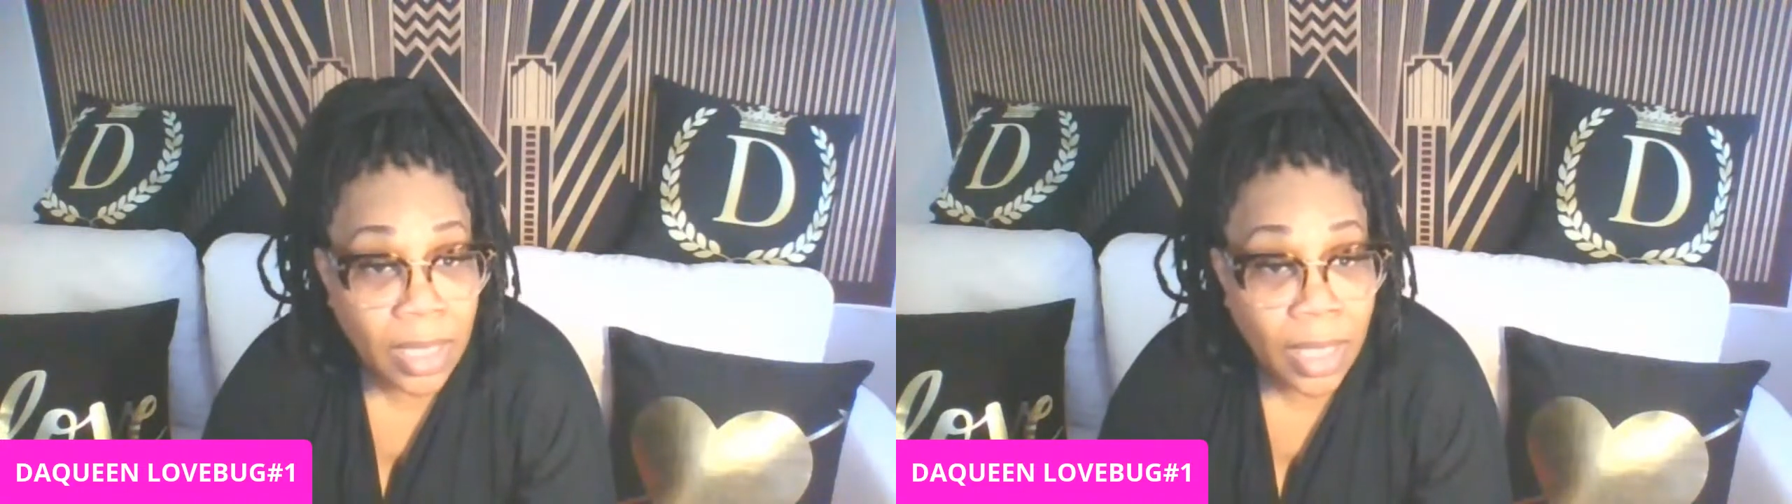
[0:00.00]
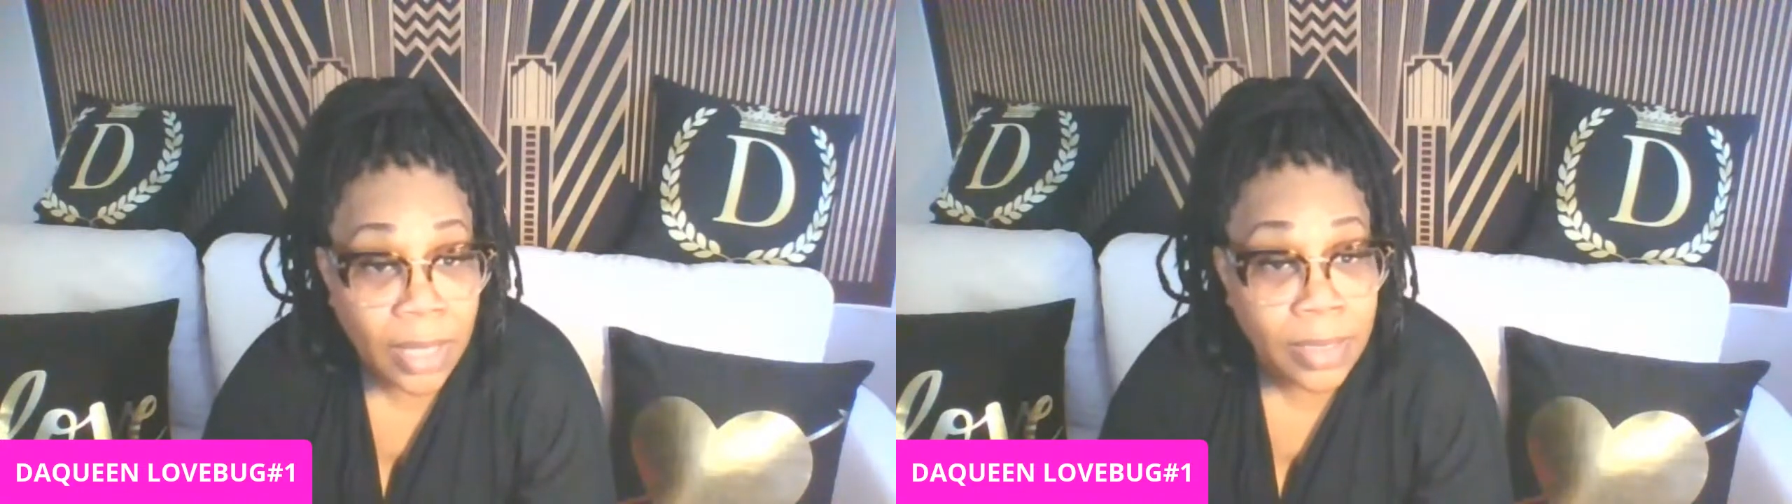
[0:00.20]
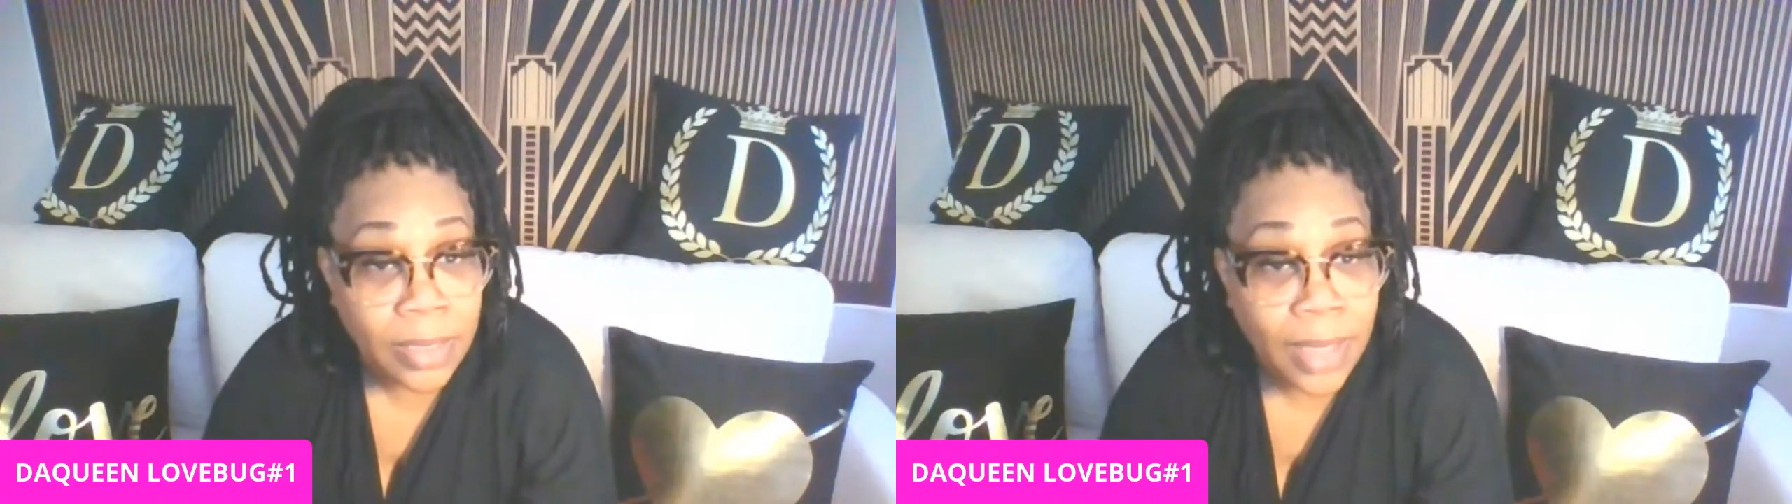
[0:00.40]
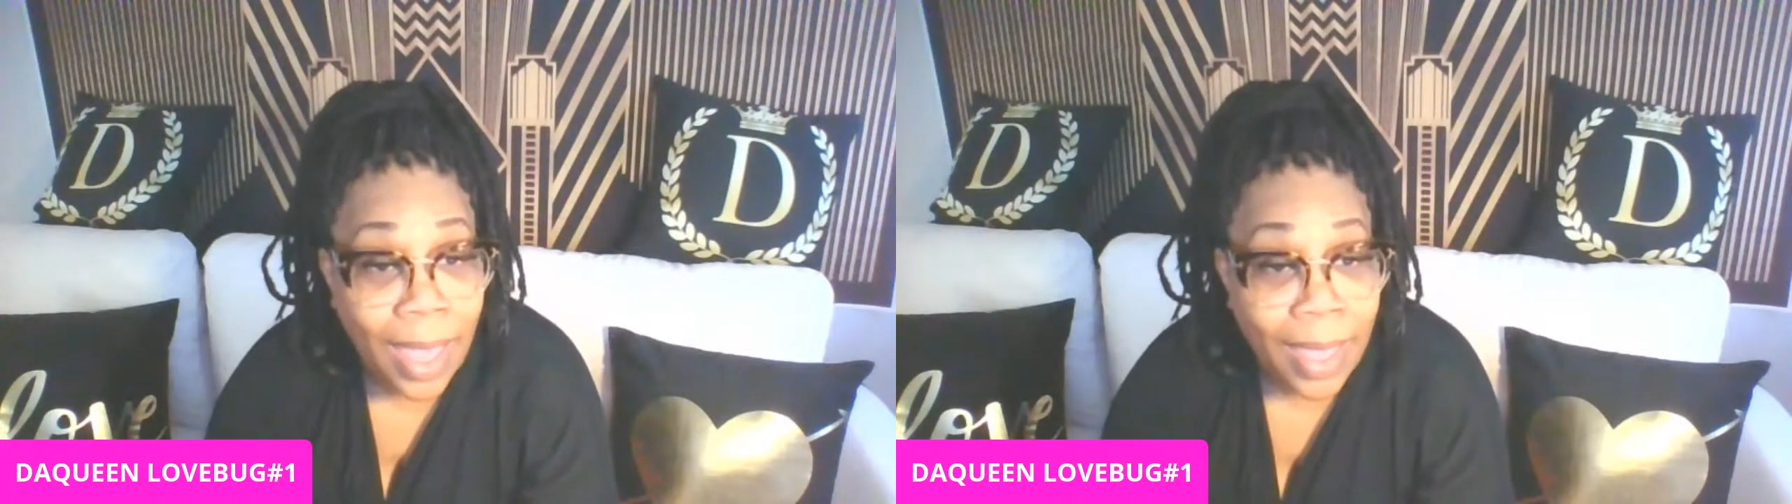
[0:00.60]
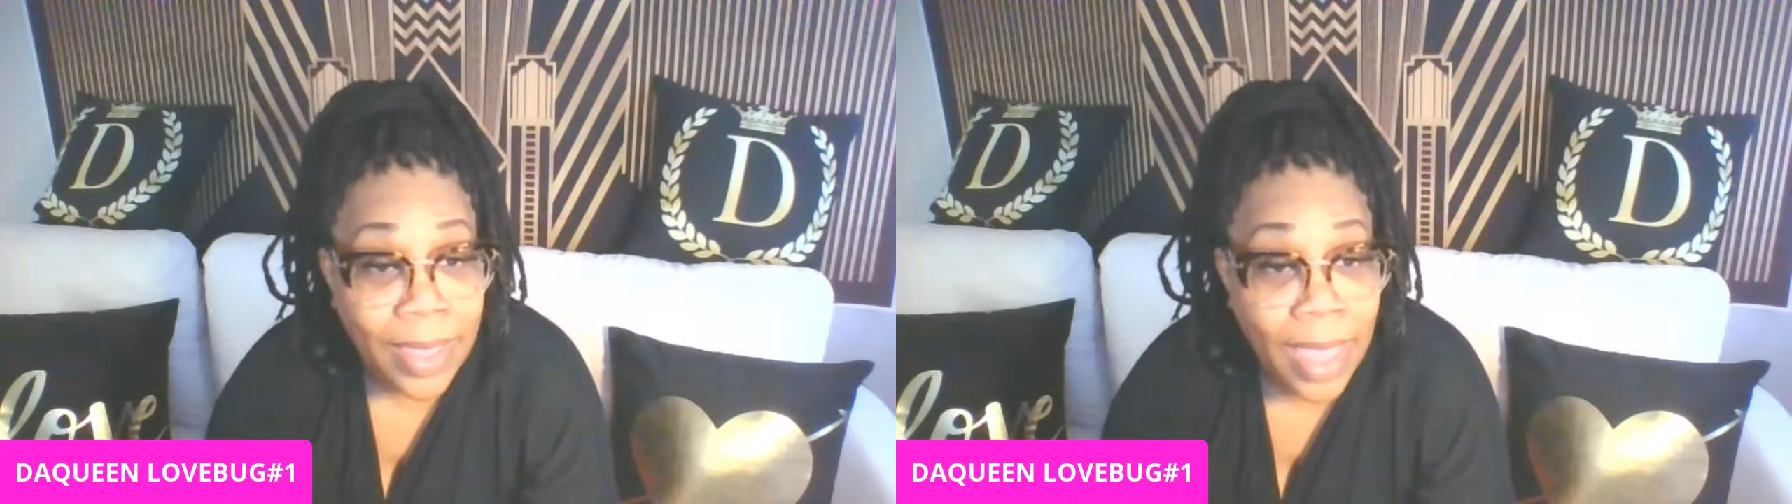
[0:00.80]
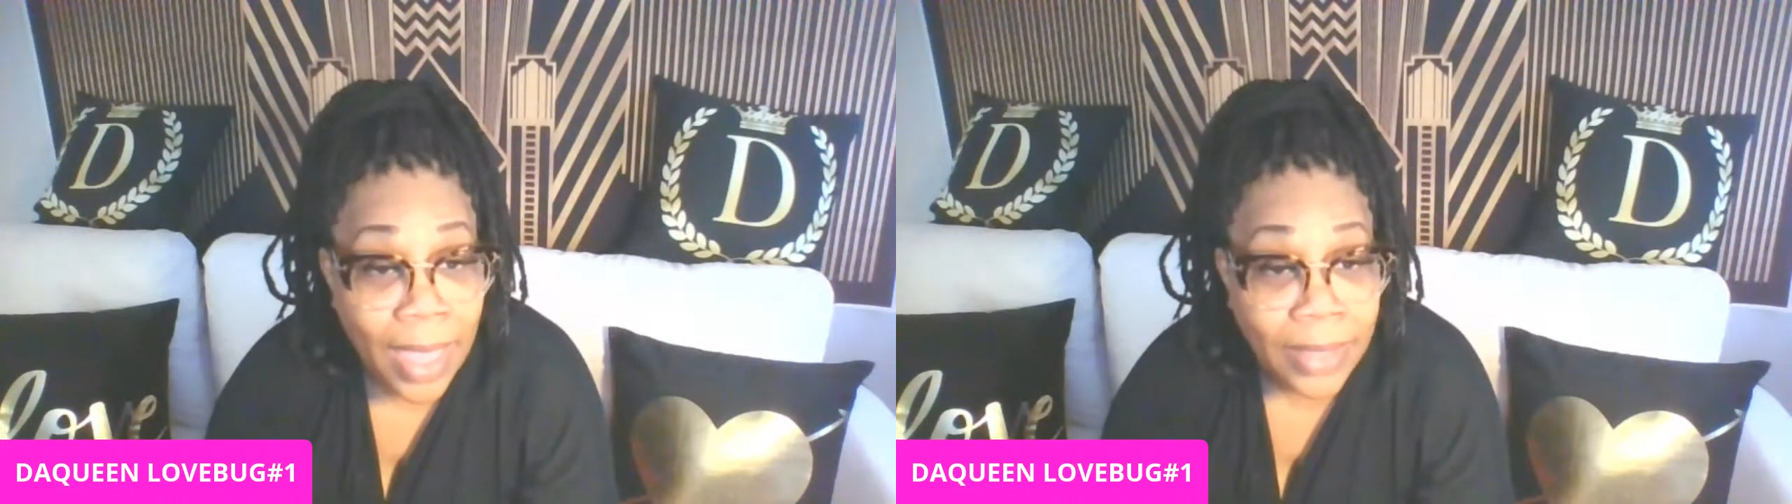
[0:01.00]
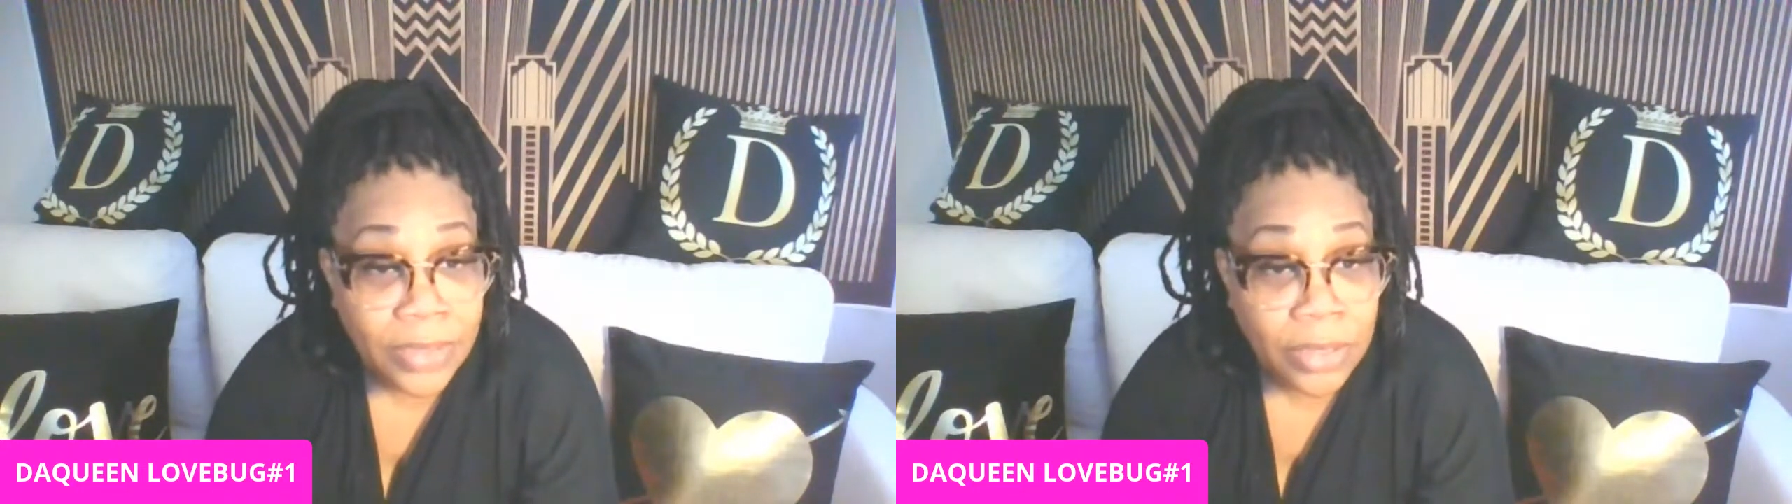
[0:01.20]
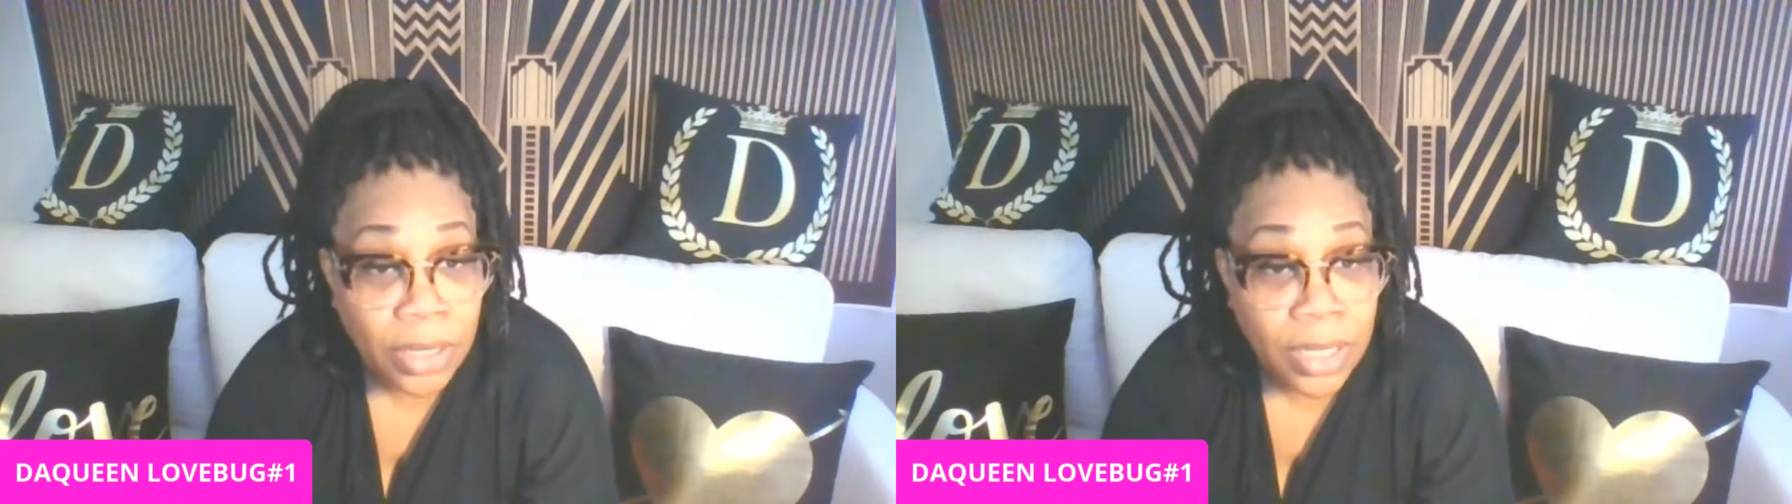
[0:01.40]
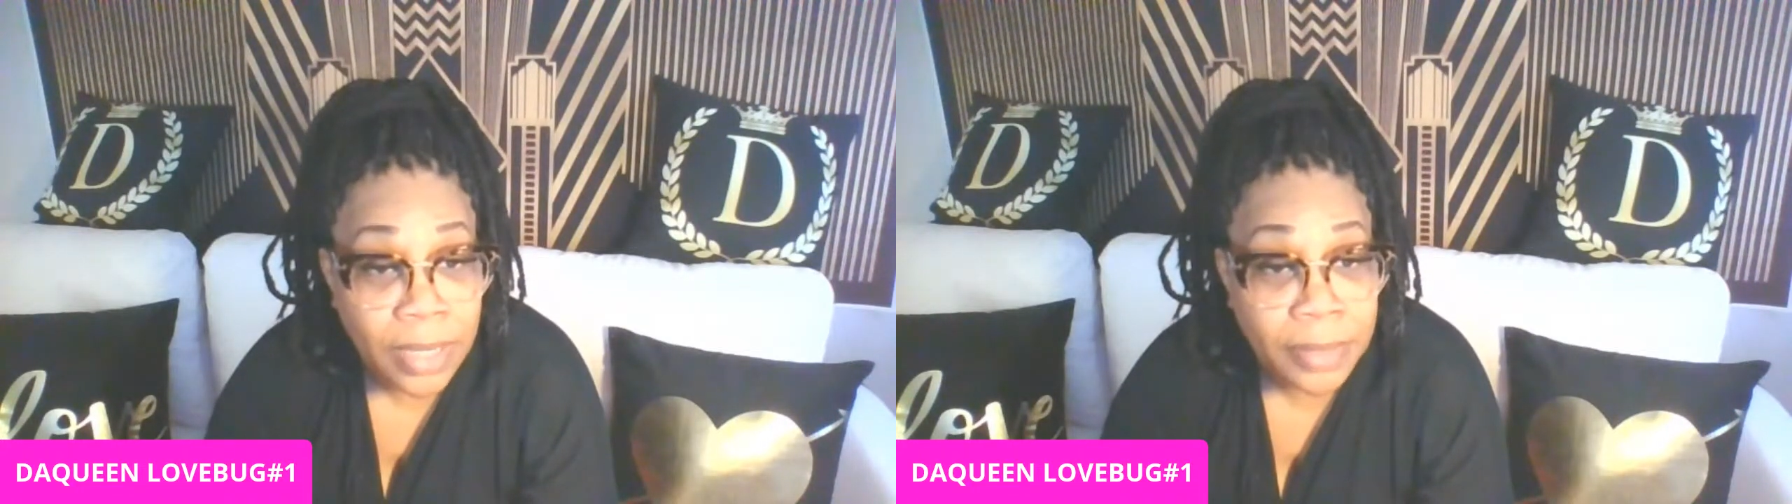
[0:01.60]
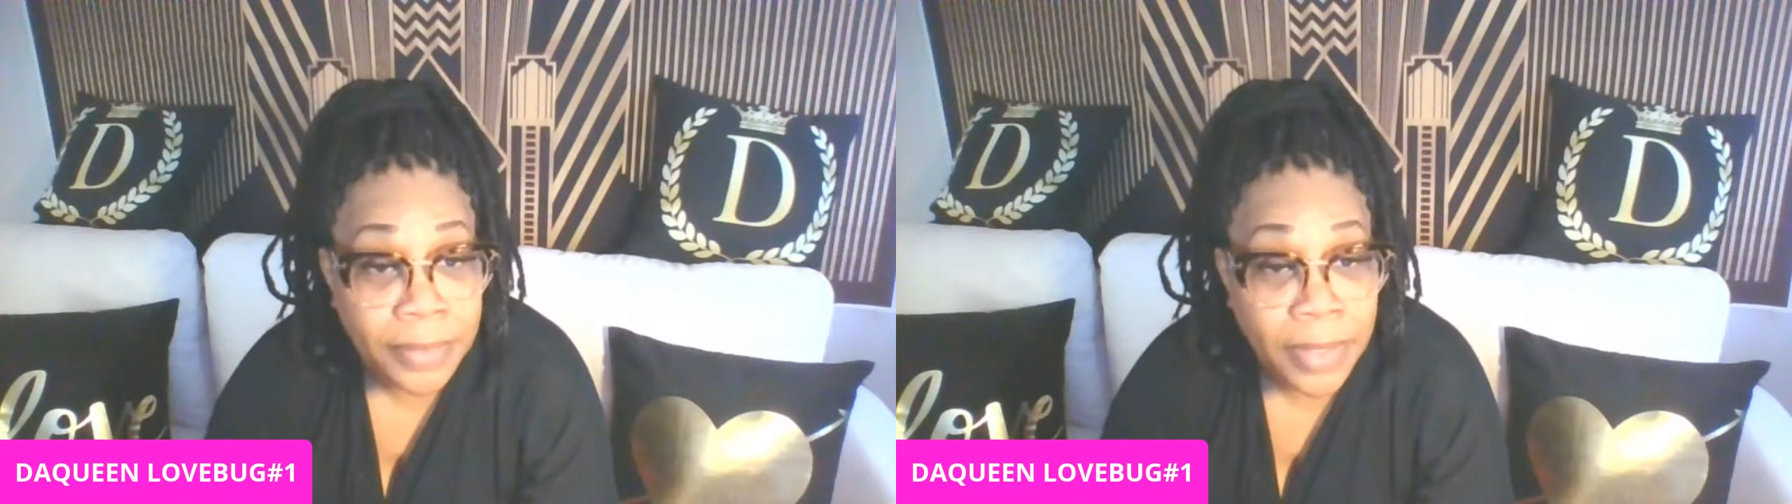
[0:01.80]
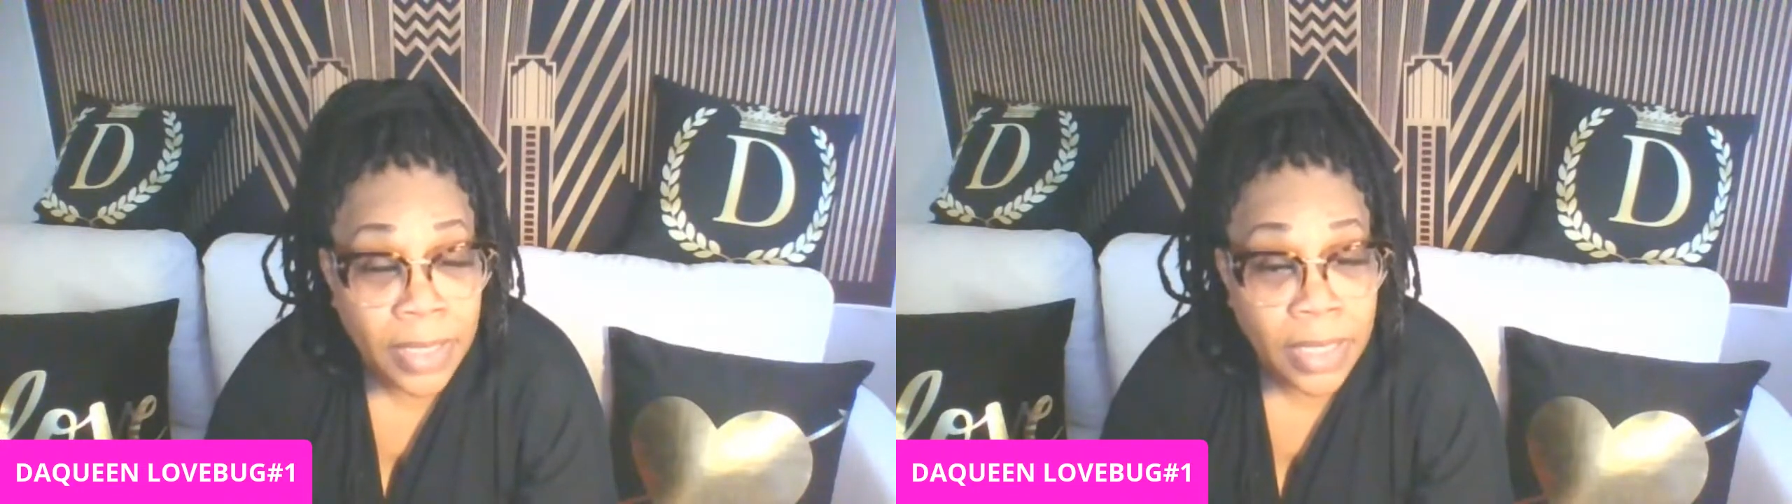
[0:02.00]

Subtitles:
and the guy asked her if